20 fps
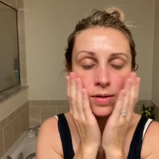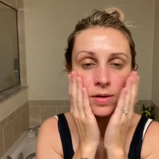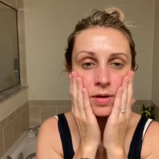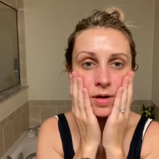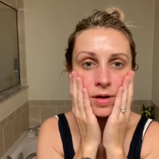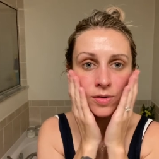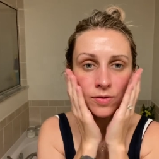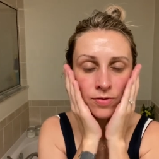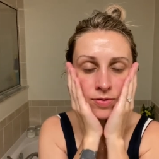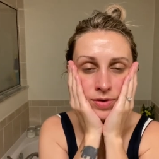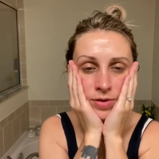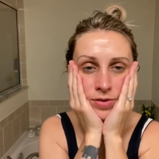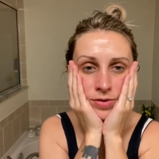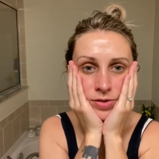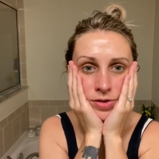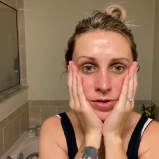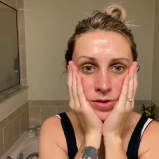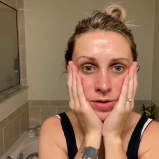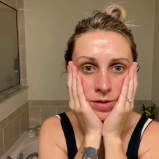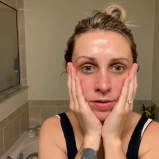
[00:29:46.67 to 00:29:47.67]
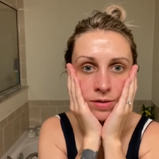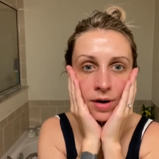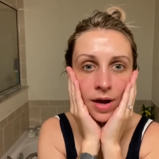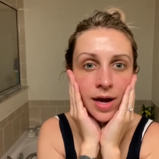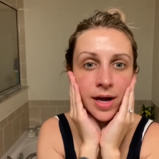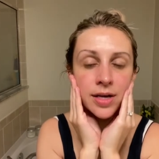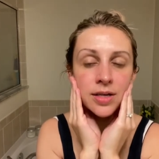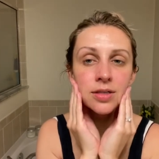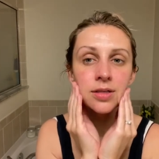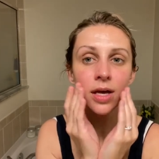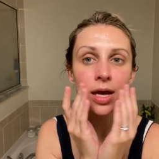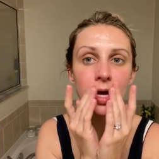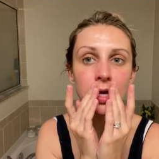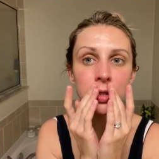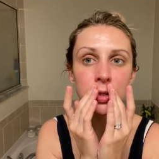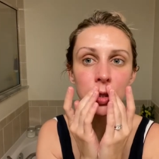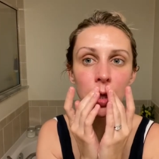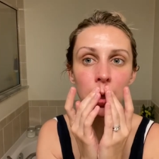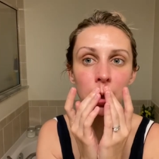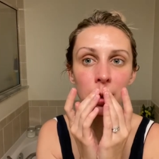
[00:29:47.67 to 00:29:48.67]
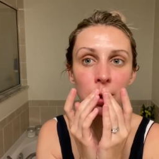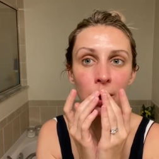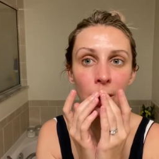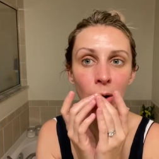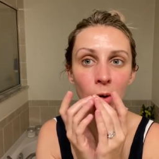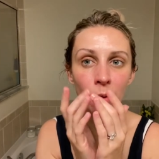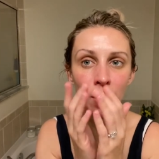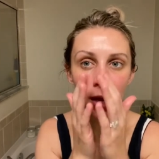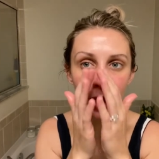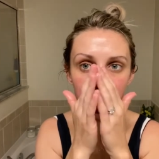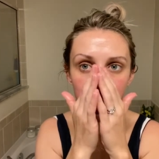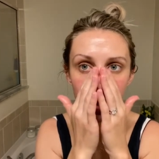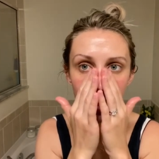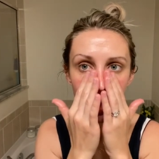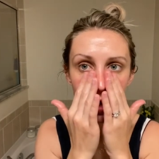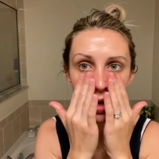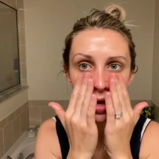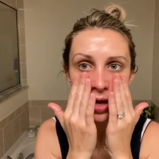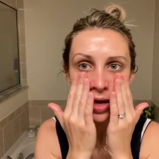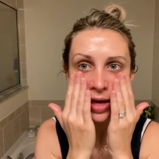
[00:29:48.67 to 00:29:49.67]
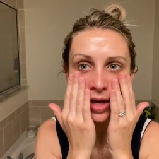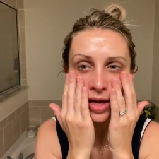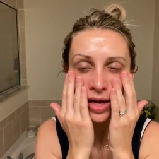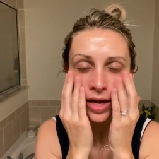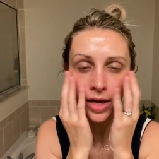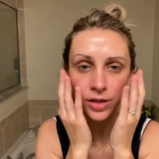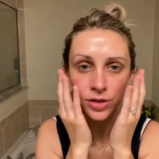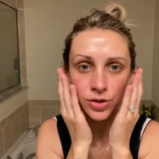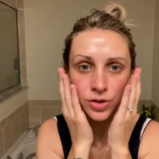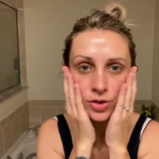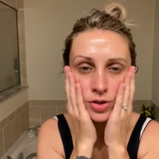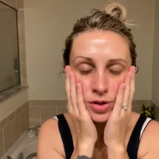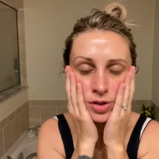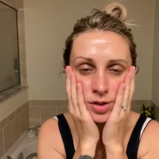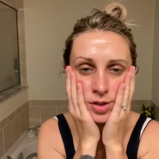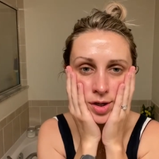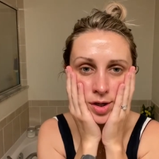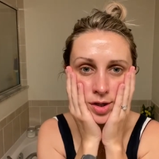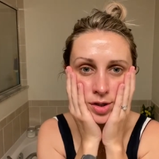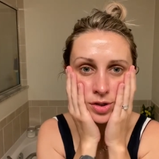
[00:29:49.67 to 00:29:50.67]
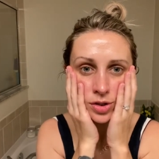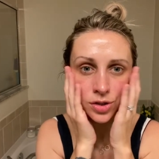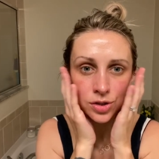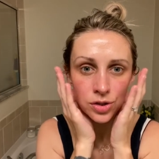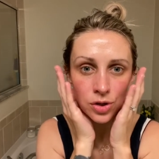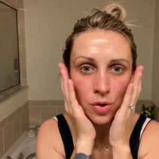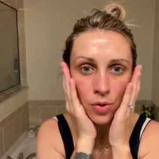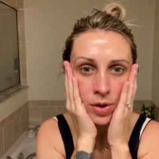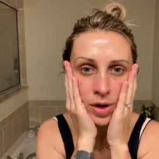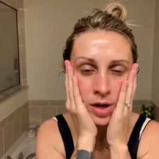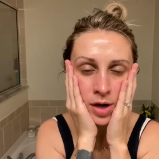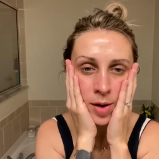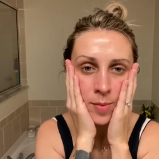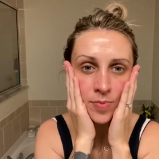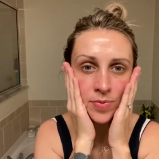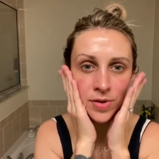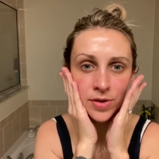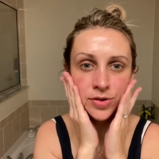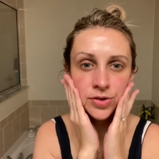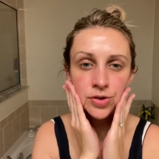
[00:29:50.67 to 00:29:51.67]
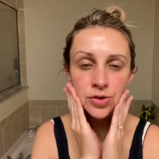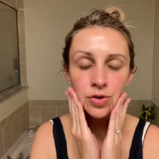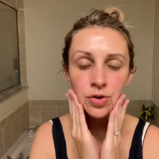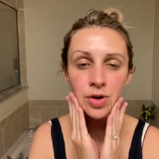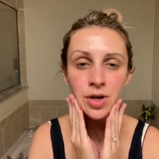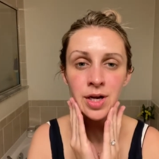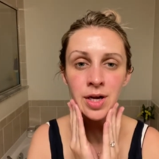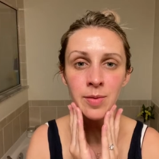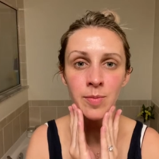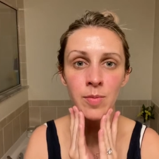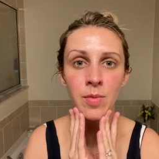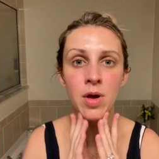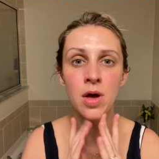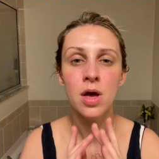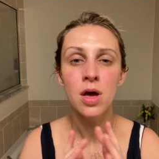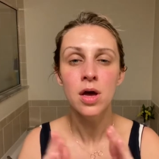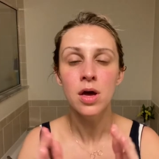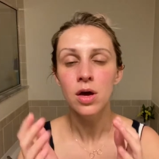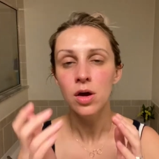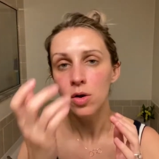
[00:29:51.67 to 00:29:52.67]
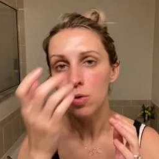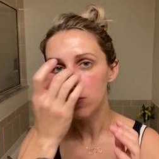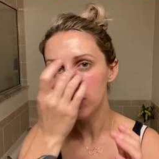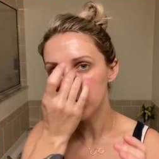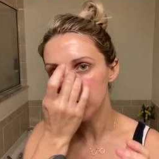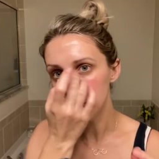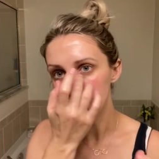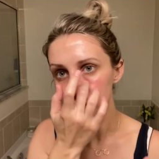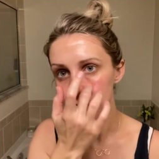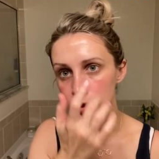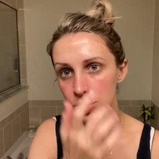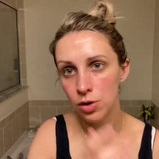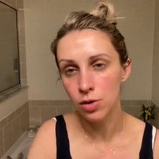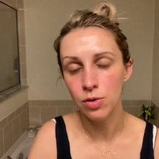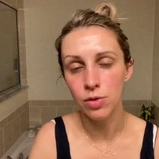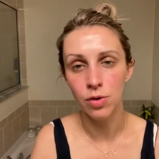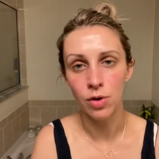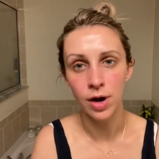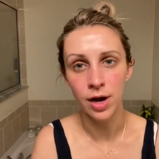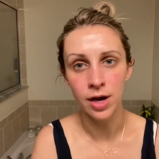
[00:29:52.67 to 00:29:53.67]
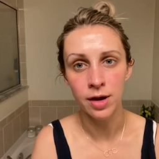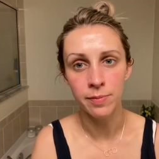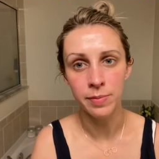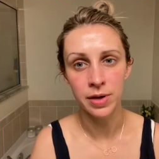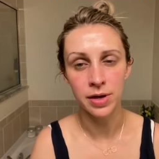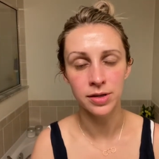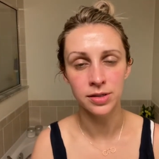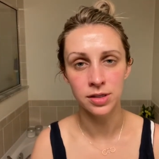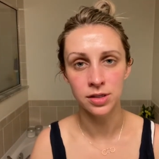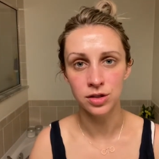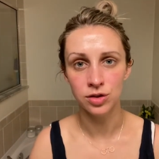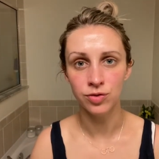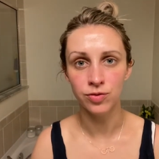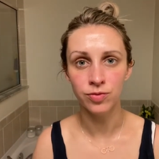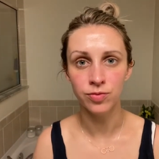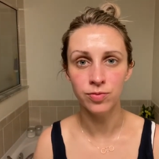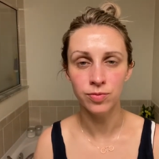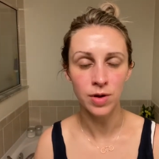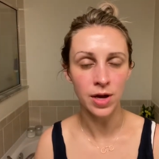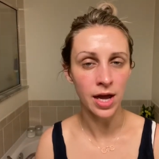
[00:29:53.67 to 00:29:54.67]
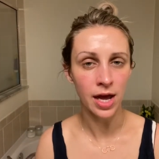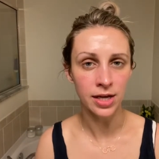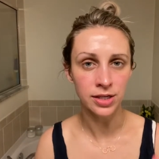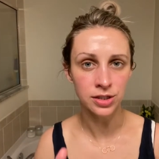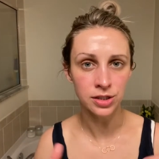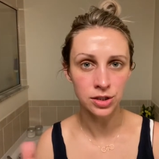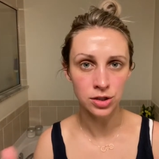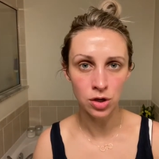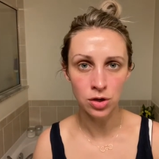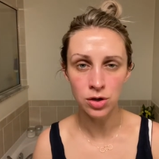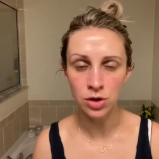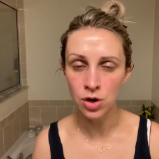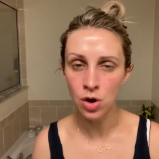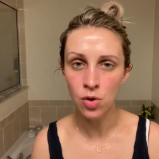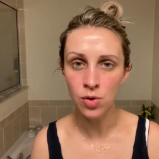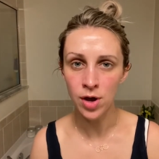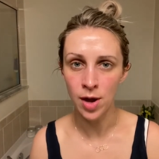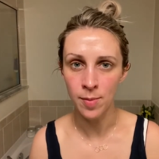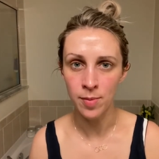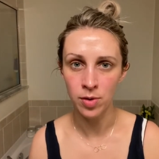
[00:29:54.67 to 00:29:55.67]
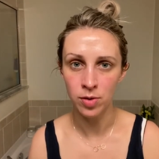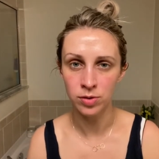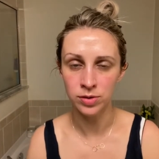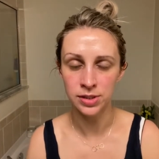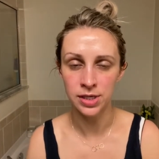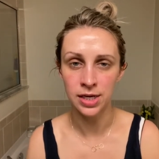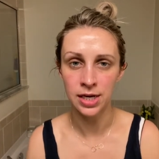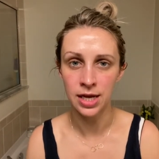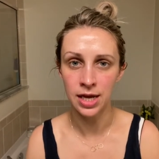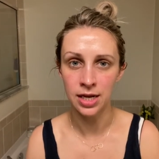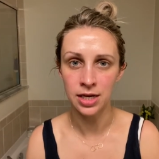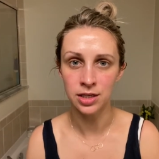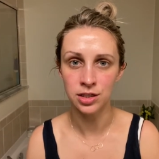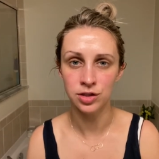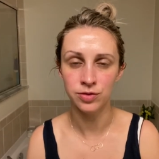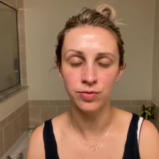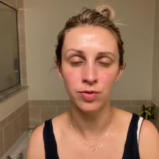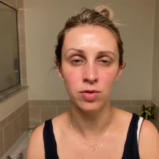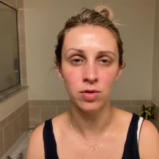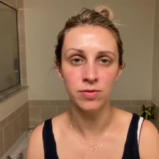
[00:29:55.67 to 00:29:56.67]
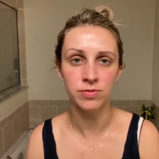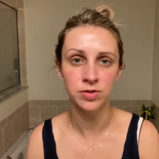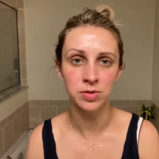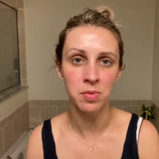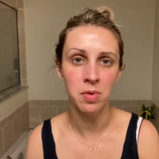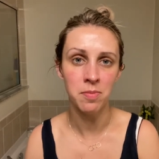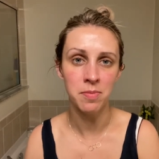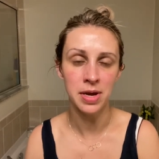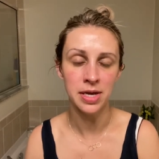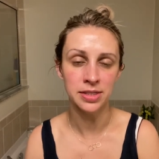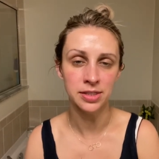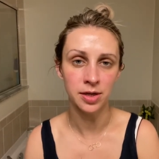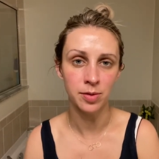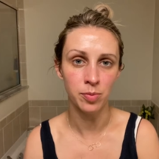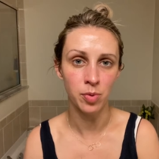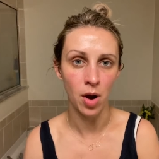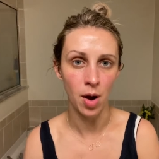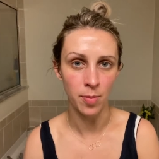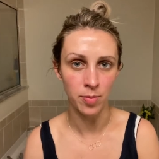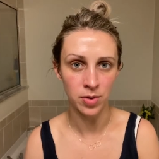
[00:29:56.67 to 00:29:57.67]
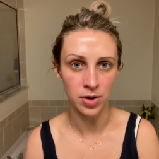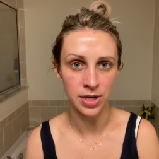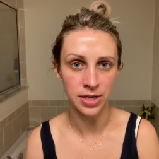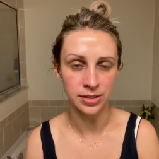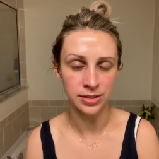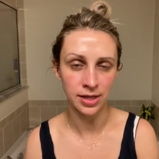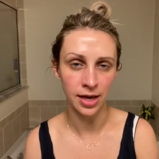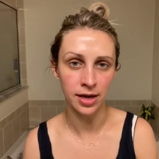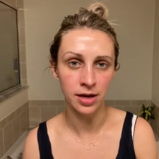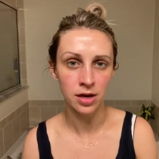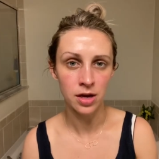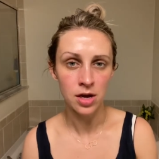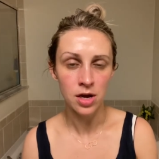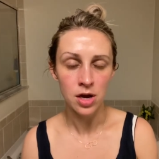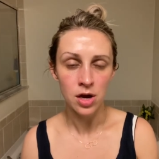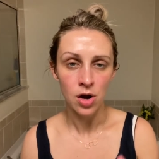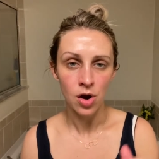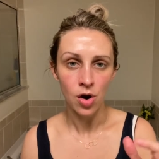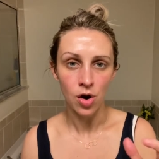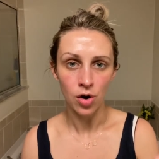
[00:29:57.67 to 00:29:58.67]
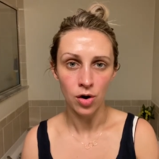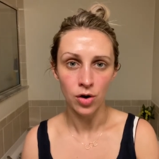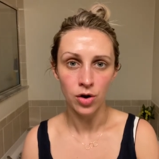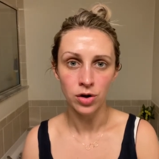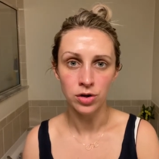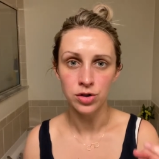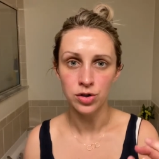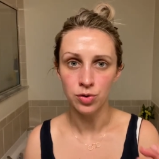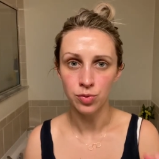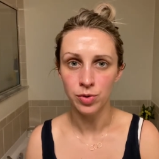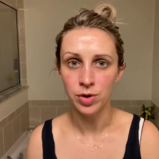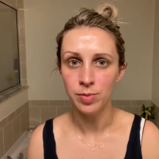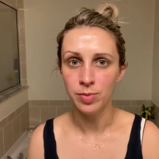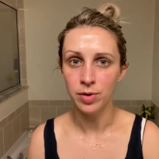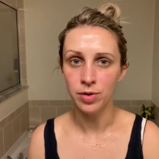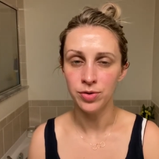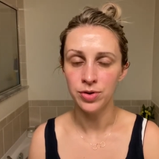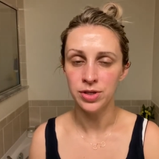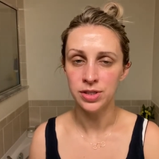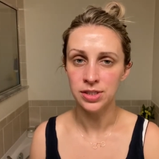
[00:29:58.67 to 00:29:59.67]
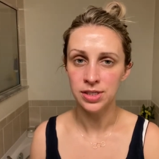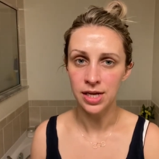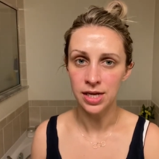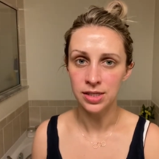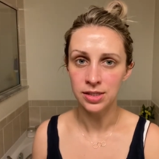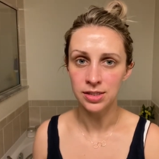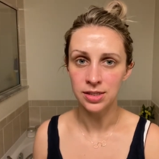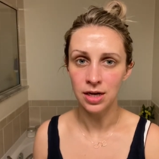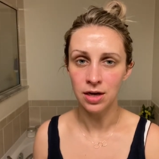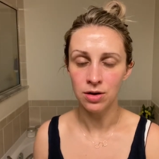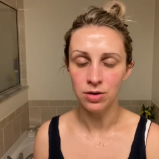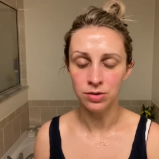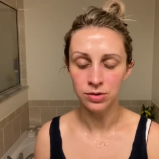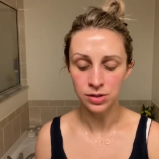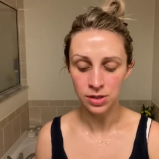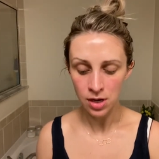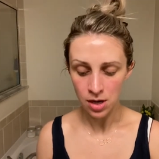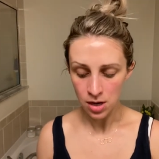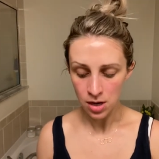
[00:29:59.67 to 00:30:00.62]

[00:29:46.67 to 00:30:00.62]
It feels so nice. It's glowing. it's just like soaking up this cream, which is so great because it has no chemicals in it, and it's full of some amazing properties that are good to rebuild the skin cells.